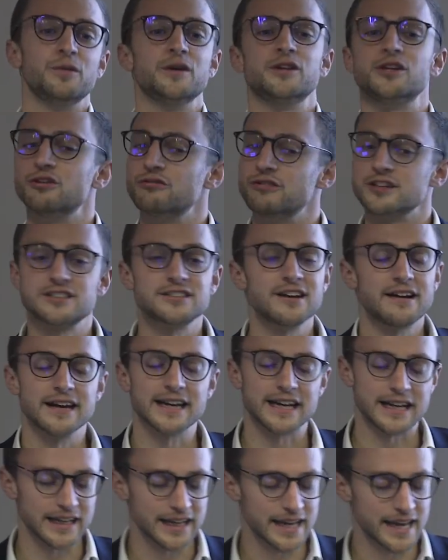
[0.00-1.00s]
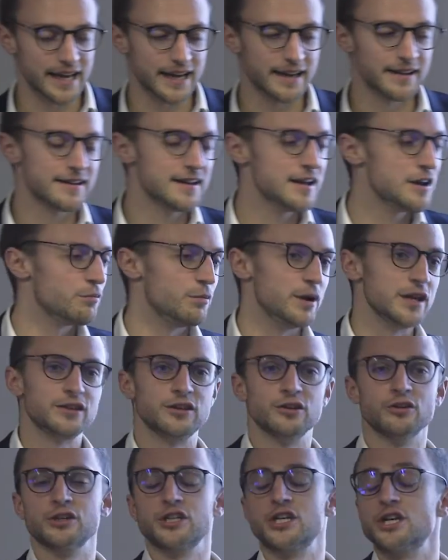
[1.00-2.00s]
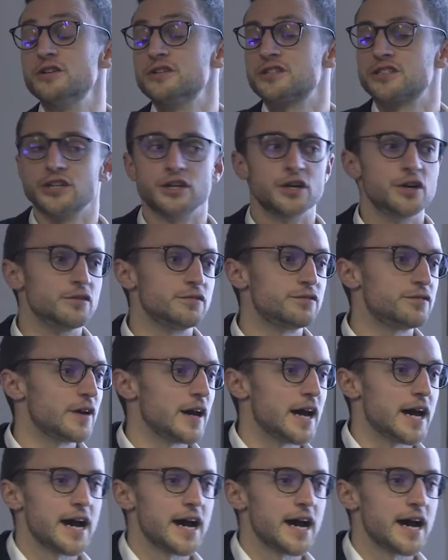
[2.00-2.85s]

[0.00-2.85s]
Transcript: with your recycling, with your use of